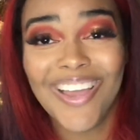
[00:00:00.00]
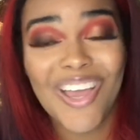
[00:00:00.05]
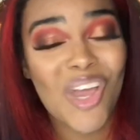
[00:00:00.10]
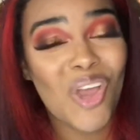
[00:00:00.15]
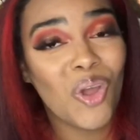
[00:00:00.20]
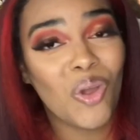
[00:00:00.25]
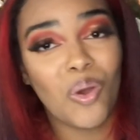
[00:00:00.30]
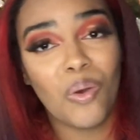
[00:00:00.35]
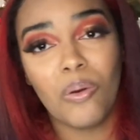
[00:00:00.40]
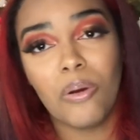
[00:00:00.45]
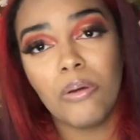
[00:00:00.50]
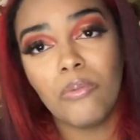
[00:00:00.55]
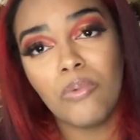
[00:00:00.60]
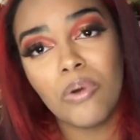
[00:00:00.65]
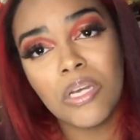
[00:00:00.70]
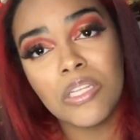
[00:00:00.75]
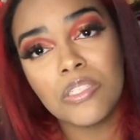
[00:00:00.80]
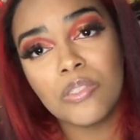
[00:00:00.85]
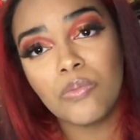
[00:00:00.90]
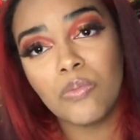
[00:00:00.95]
or what once
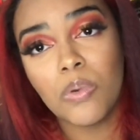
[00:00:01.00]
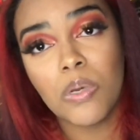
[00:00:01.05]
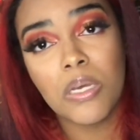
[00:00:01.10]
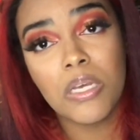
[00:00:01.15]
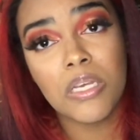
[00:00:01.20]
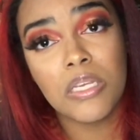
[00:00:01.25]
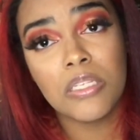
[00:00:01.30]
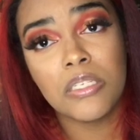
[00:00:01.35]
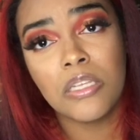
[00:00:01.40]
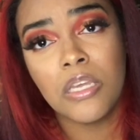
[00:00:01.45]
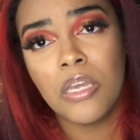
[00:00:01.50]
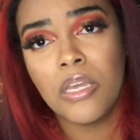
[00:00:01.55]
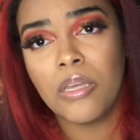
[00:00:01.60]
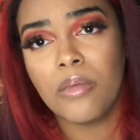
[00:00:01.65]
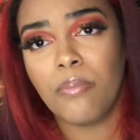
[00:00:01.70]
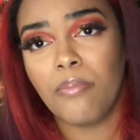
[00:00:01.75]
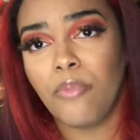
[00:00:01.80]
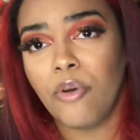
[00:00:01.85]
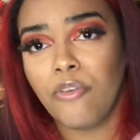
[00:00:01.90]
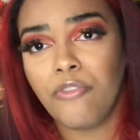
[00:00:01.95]
was
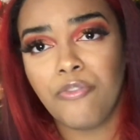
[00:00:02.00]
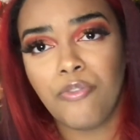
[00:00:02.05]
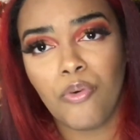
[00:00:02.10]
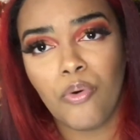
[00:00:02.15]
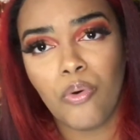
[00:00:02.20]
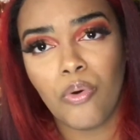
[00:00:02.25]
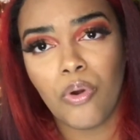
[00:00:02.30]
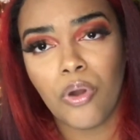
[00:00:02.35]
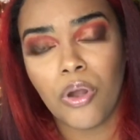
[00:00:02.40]
before